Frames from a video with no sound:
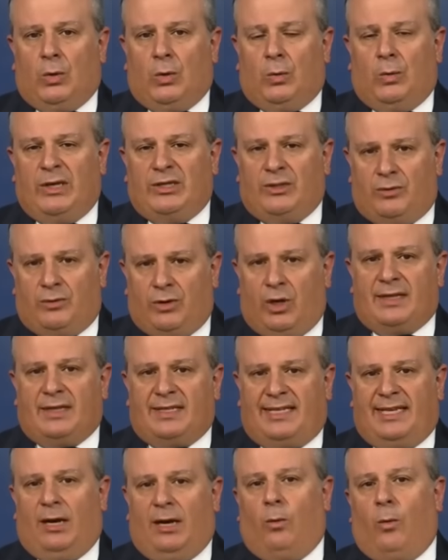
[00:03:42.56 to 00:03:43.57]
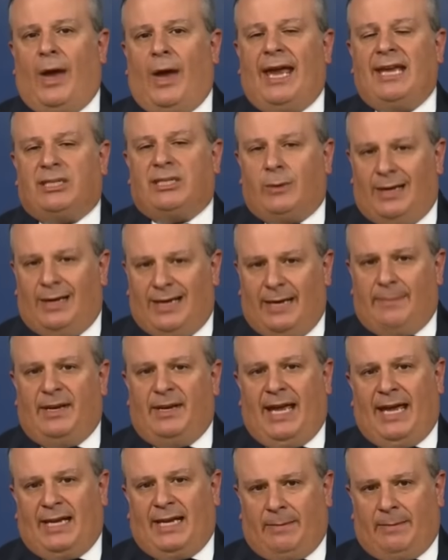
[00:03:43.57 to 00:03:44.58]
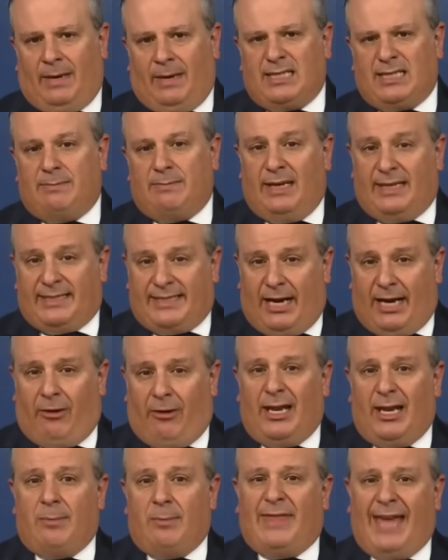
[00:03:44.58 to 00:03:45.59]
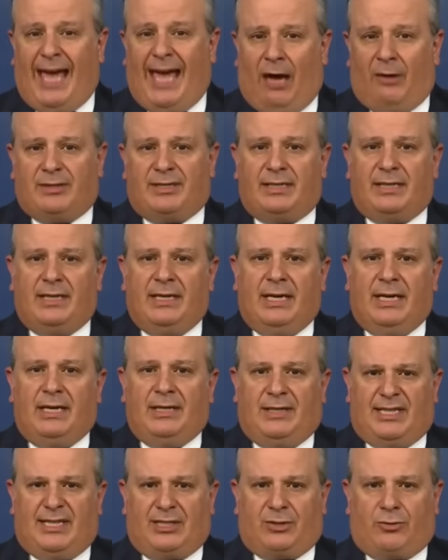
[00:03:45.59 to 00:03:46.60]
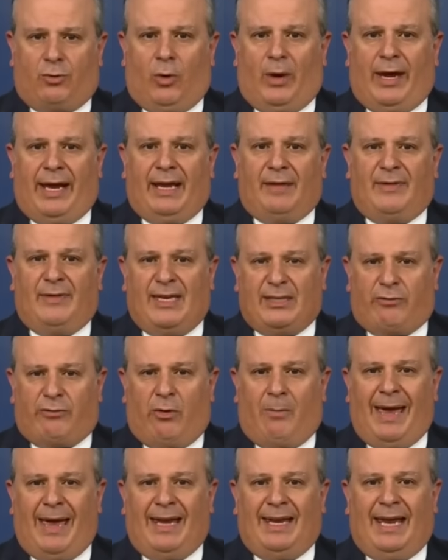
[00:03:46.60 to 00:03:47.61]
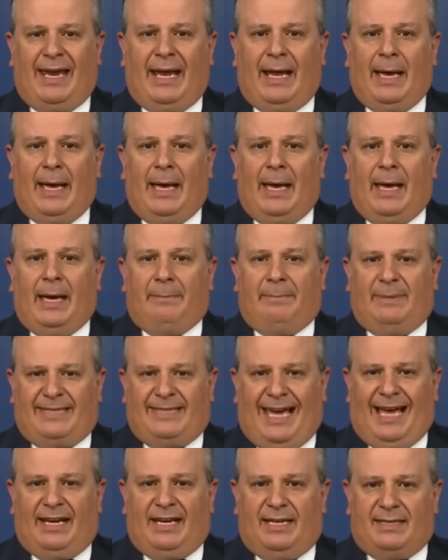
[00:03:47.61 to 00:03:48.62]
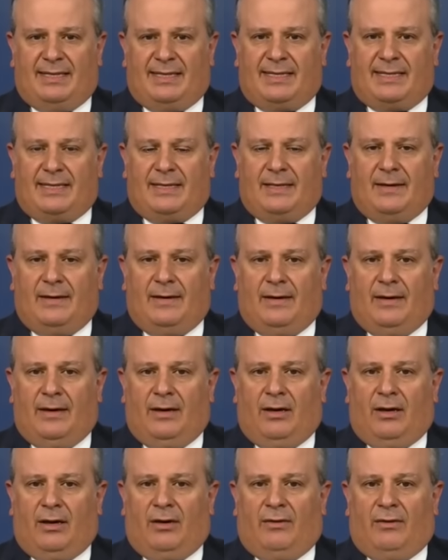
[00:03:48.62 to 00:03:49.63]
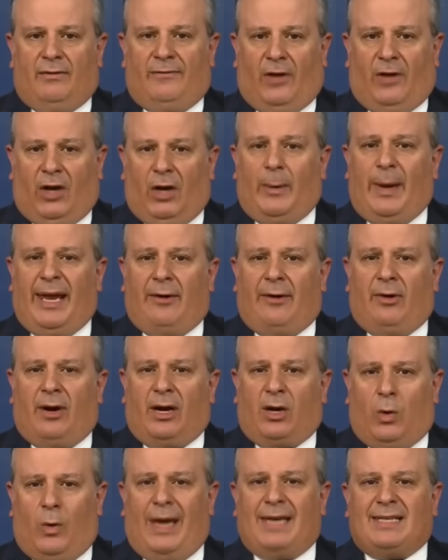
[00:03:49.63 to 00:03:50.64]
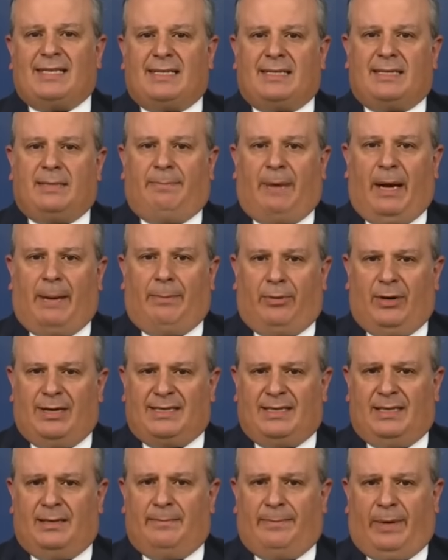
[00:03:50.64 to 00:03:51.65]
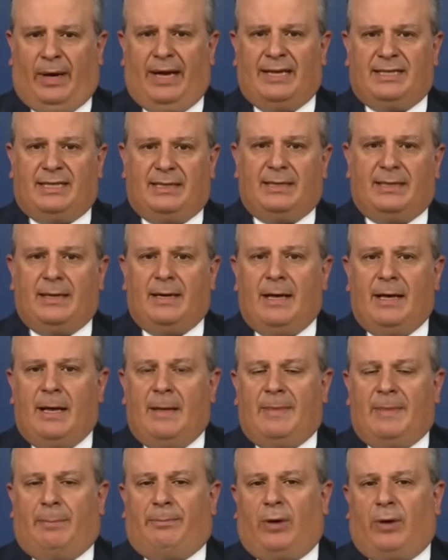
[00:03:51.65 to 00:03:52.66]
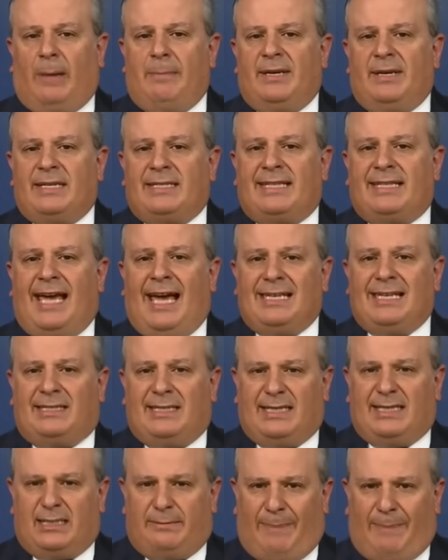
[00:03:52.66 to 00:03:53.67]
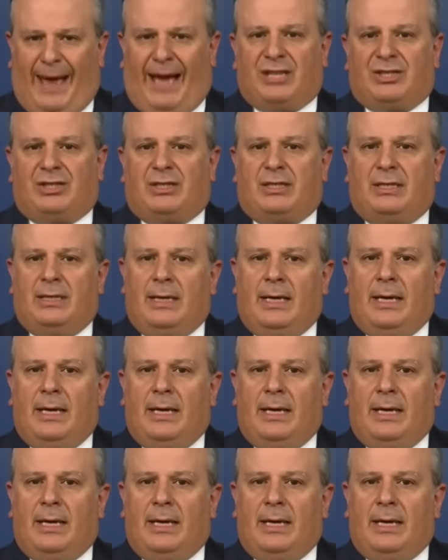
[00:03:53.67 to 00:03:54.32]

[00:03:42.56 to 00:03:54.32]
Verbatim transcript: We do not see a way to eliminate Hamas militarily without destroying these remaining battalions. Following a request by President Biden, the Prime Minister has dispatched